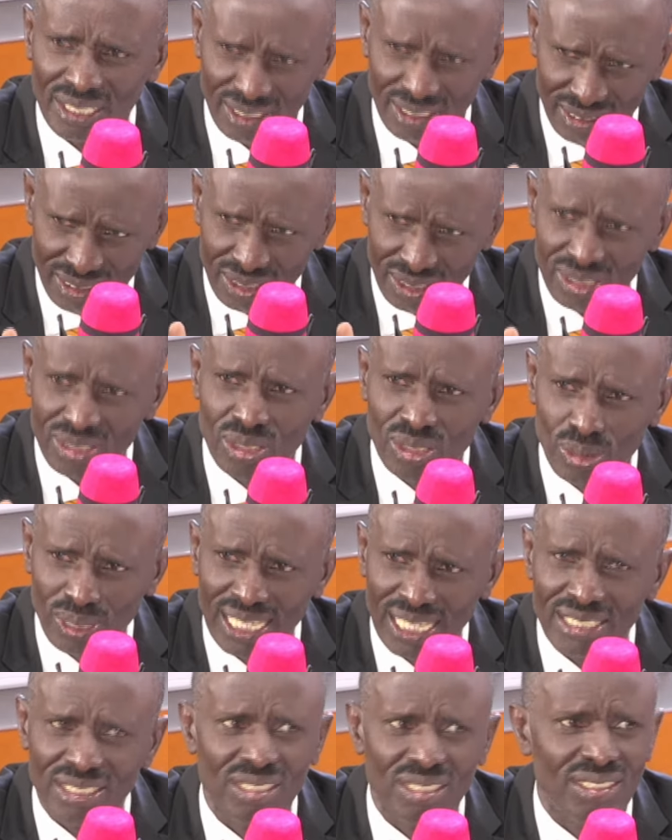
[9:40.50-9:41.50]
the
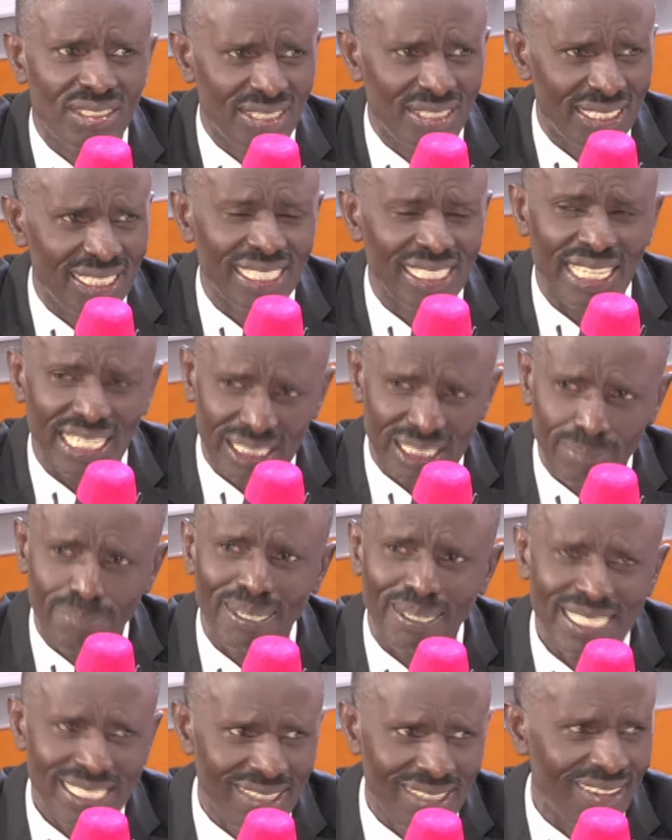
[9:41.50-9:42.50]
students
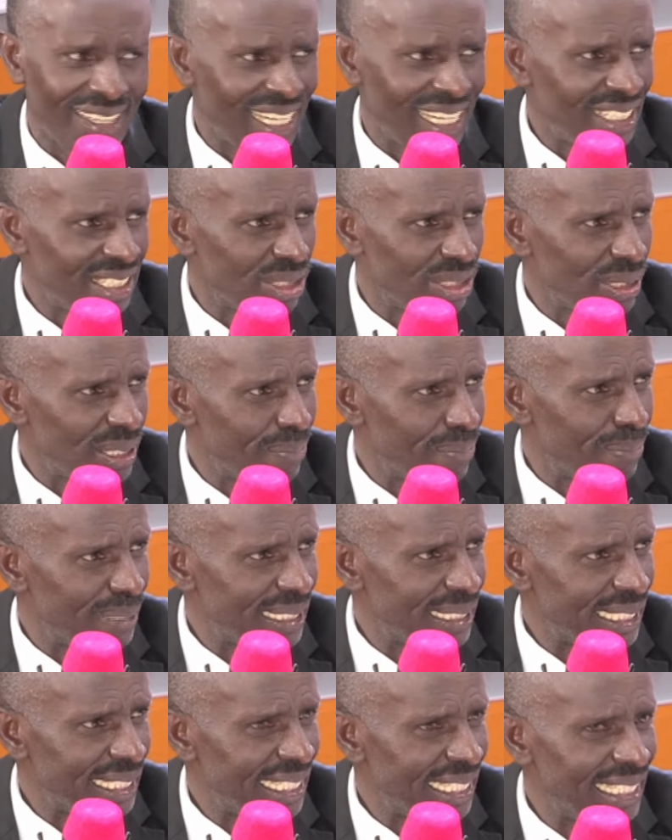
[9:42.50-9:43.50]
explain clearly to the
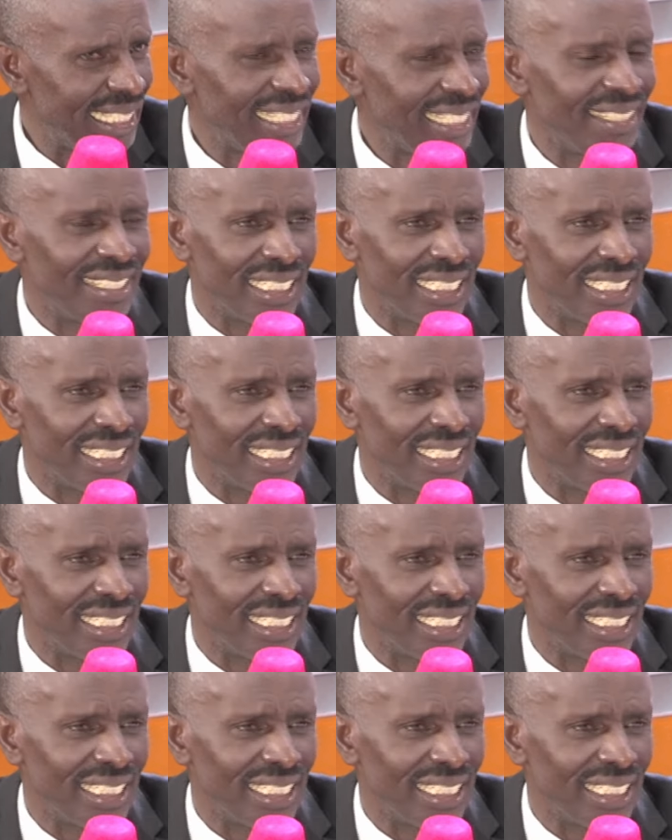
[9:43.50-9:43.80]
president, mm.